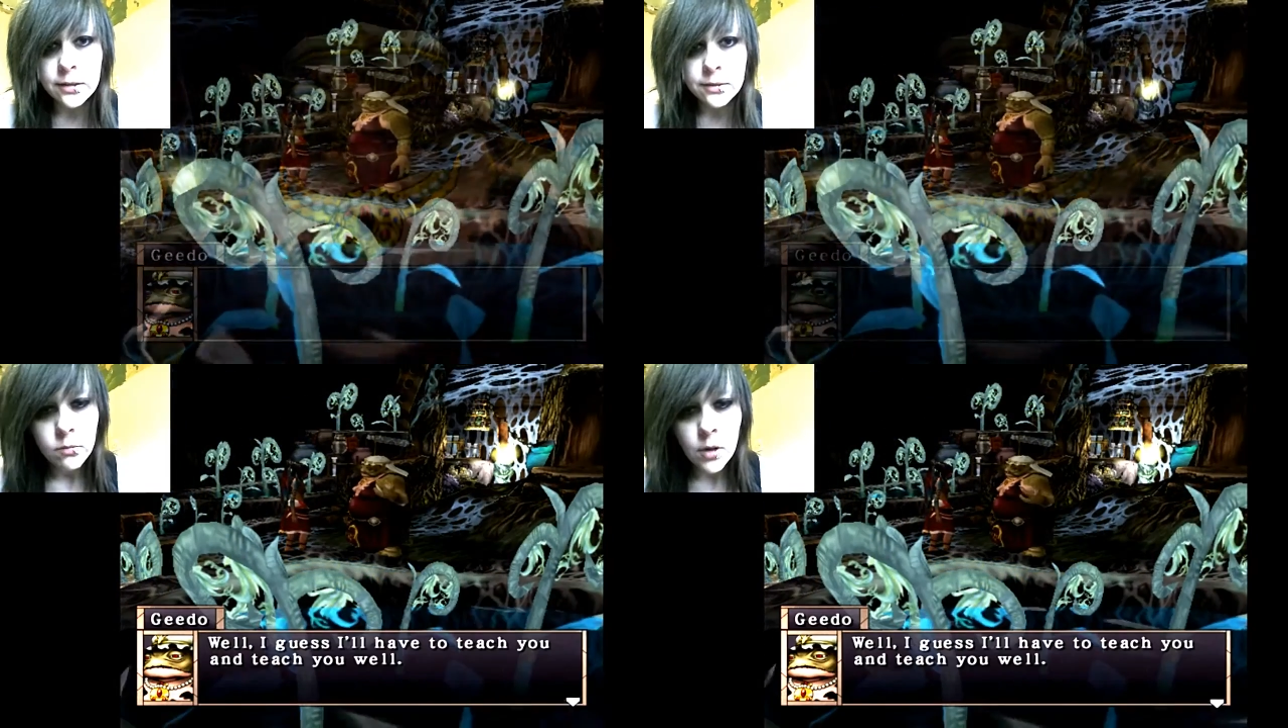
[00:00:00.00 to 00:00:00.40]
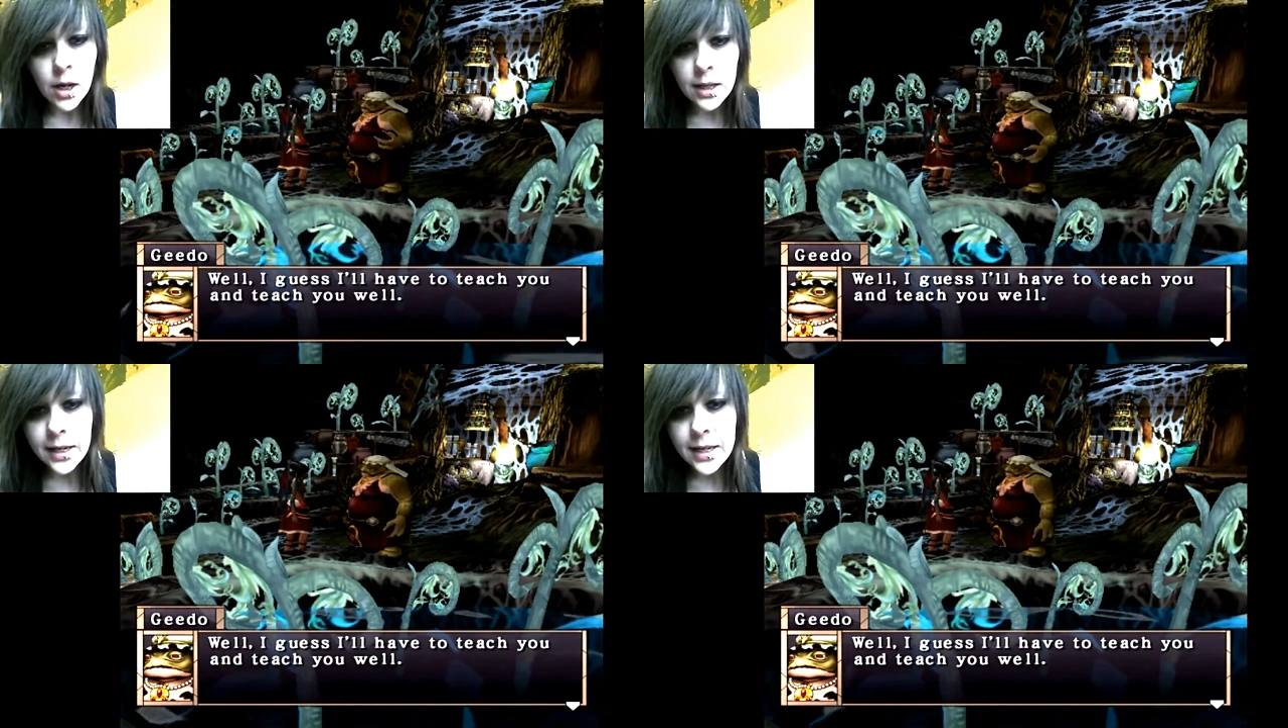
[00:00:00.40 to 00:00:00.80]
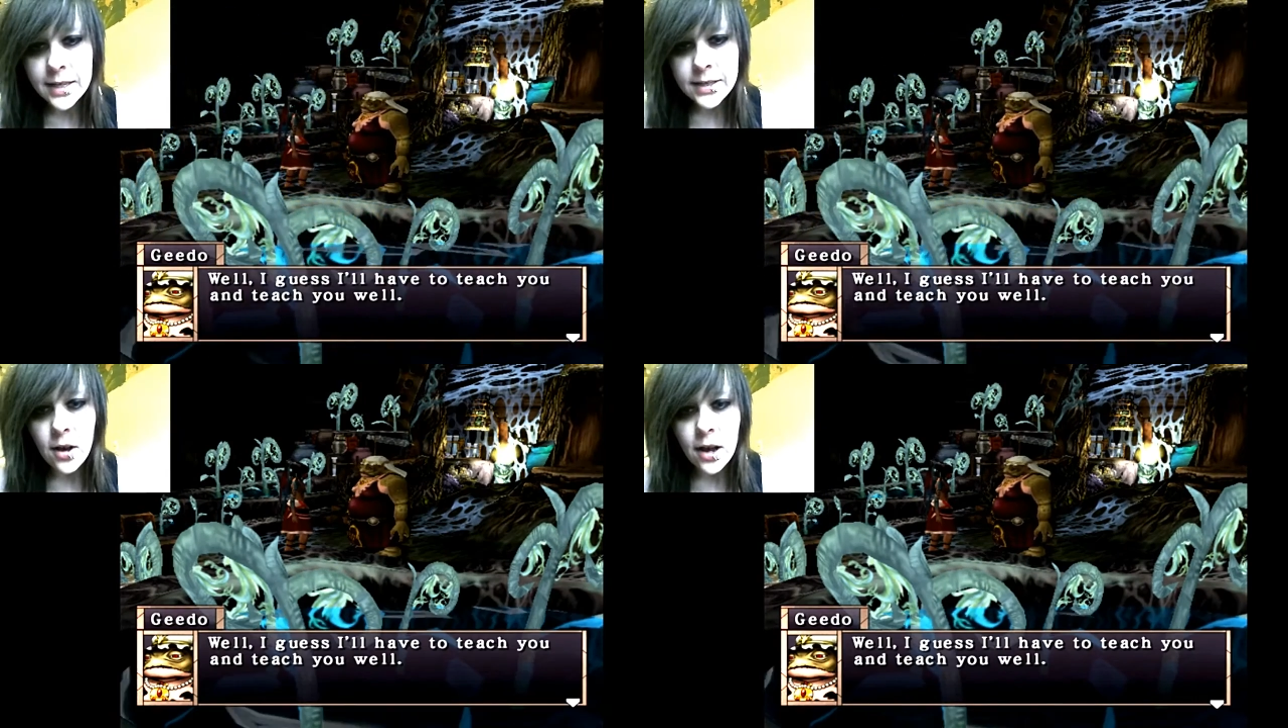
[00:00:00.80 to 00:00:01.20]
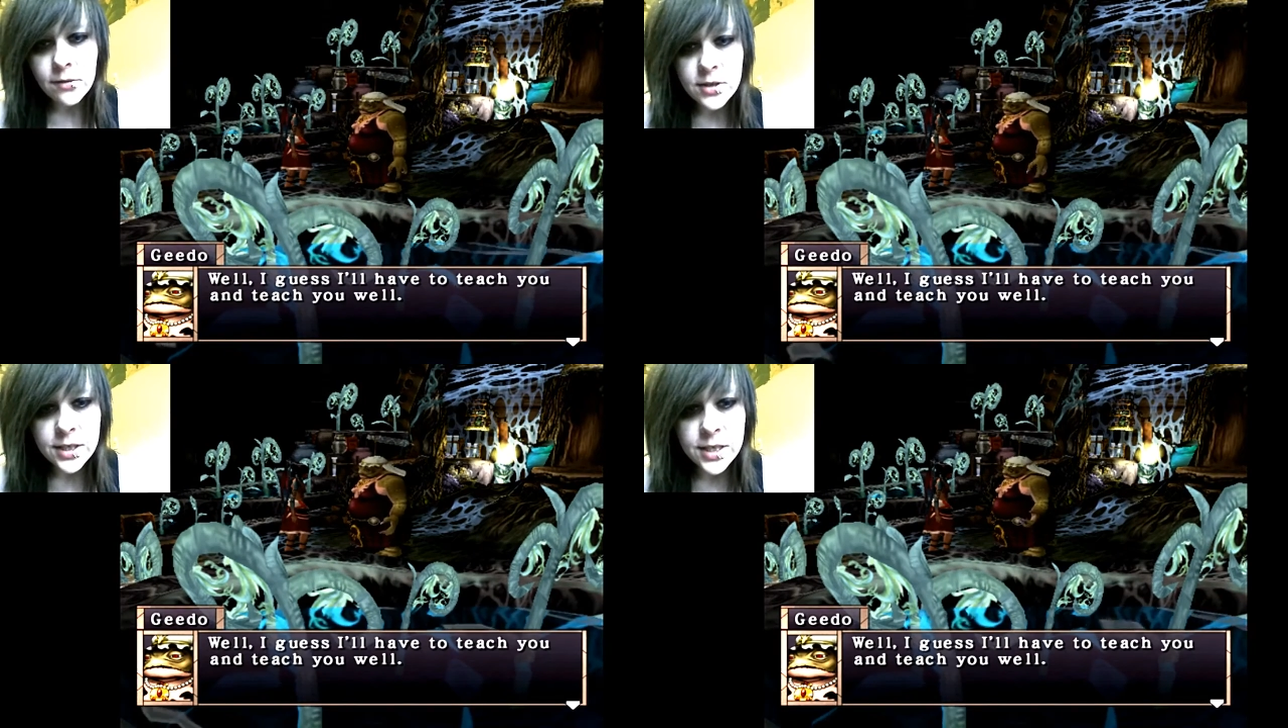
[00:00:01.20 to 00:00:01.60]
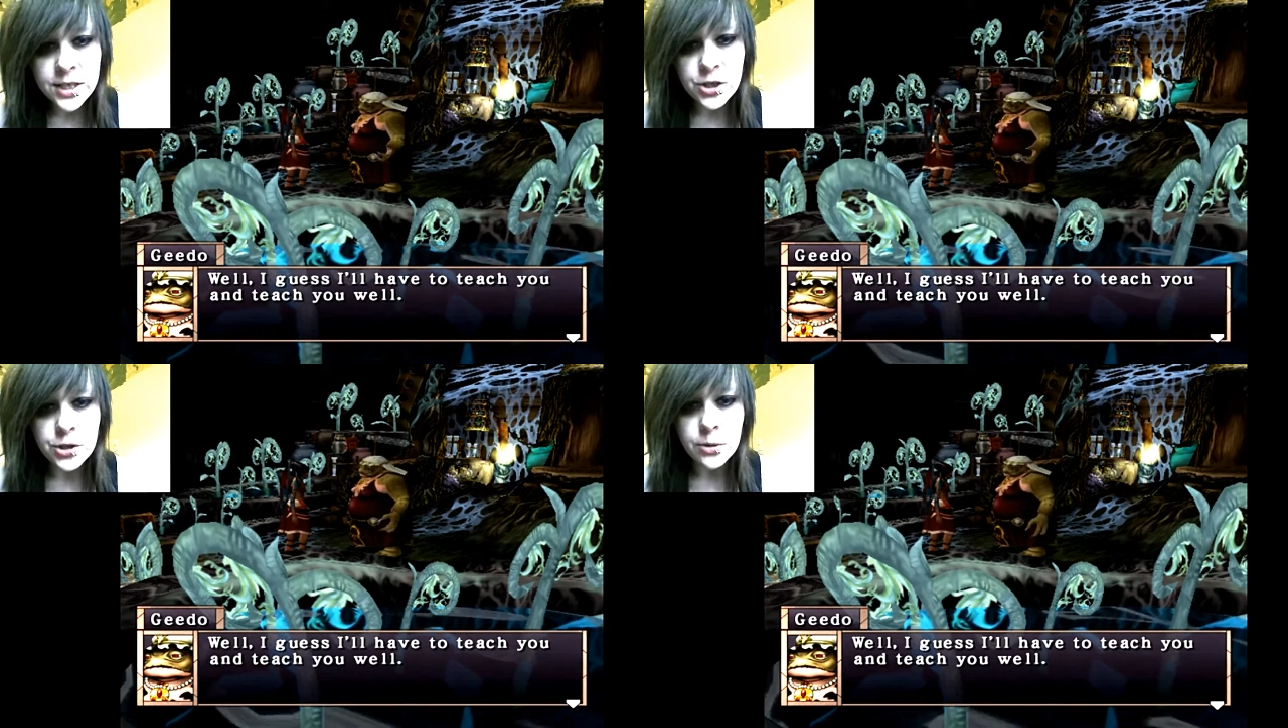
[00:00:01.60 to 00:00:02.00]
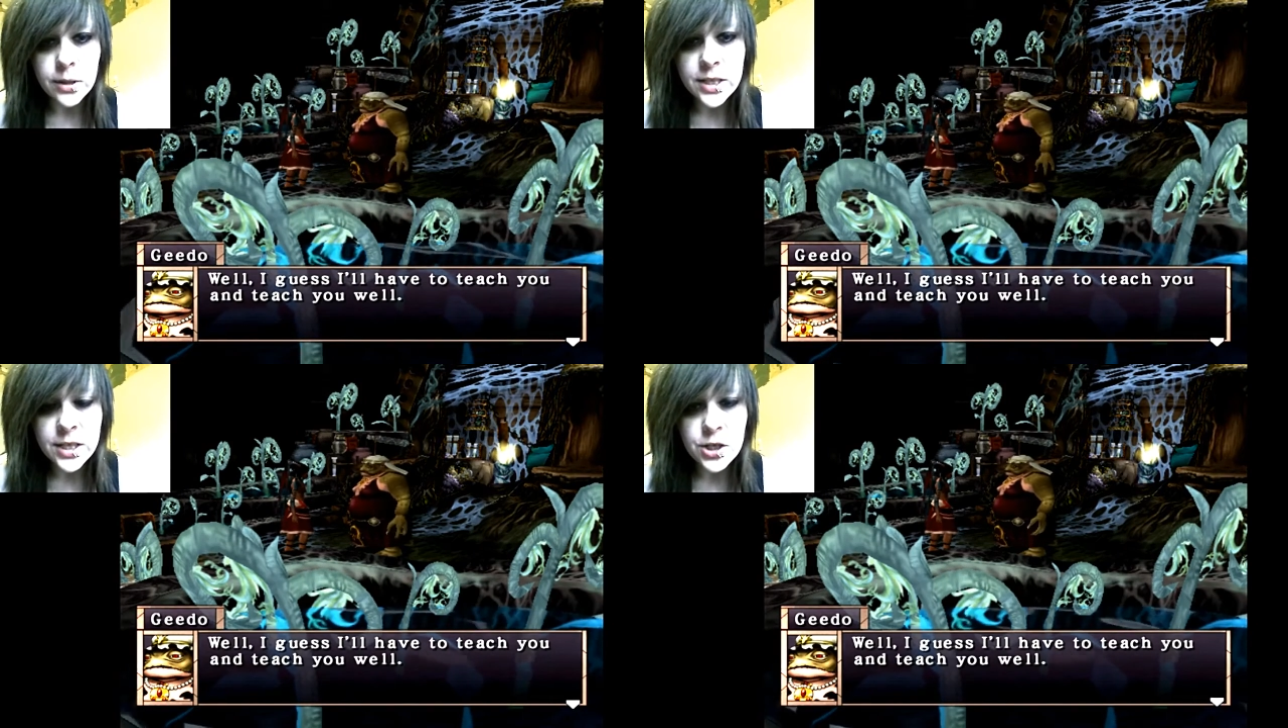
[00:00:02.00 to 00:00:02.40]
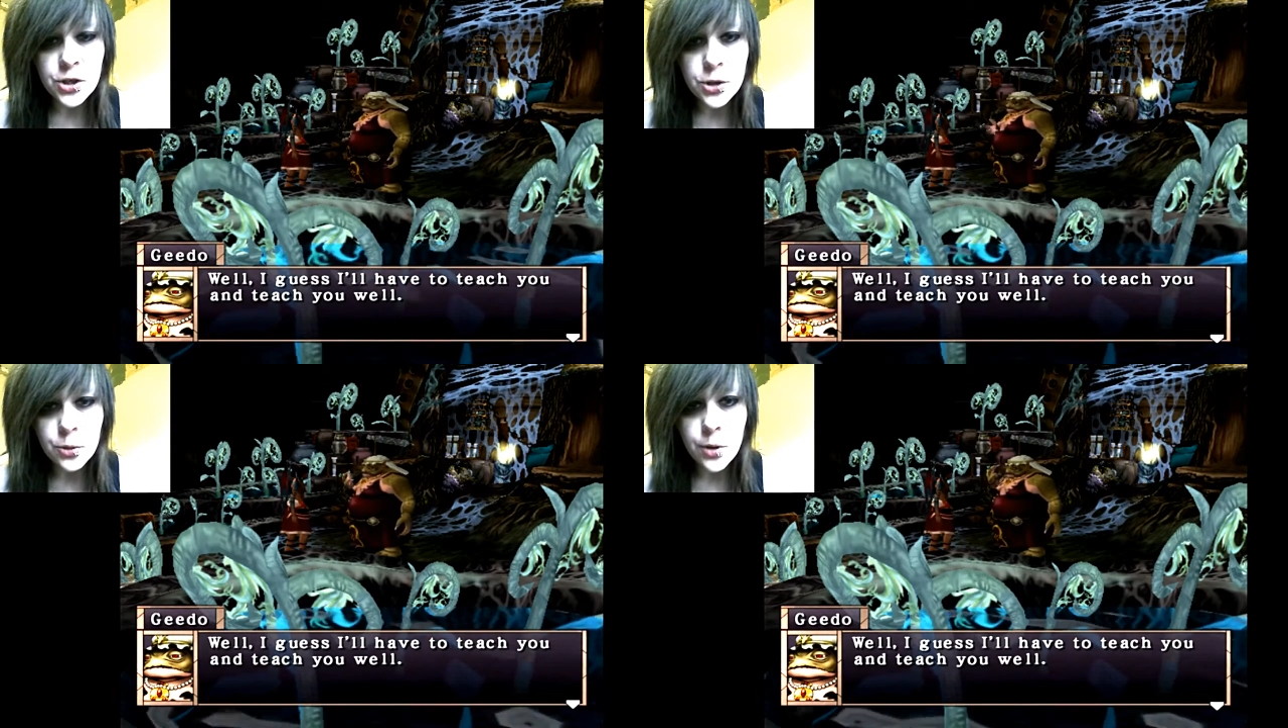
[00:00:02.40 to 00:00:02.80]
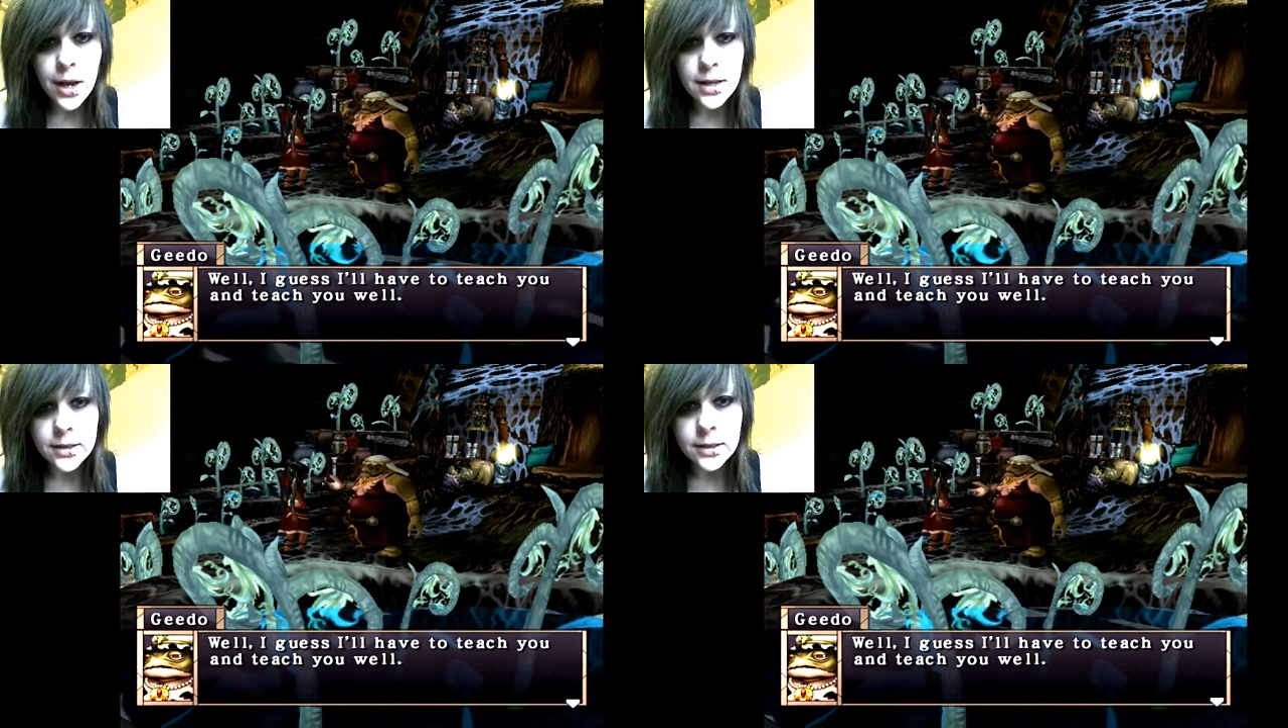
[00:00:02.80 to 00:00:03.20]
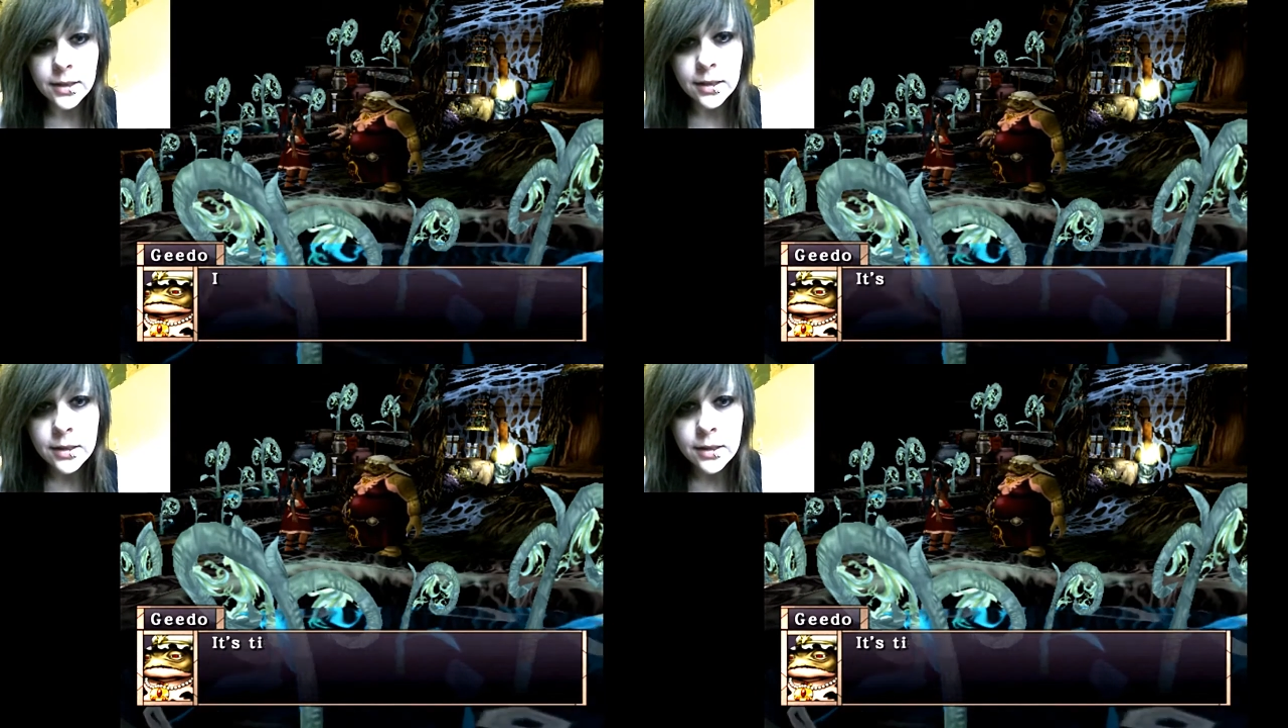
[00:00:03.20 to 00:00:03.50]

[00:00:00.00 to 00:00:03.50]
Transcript: Well, I guess I'll have to teach you and teach you well.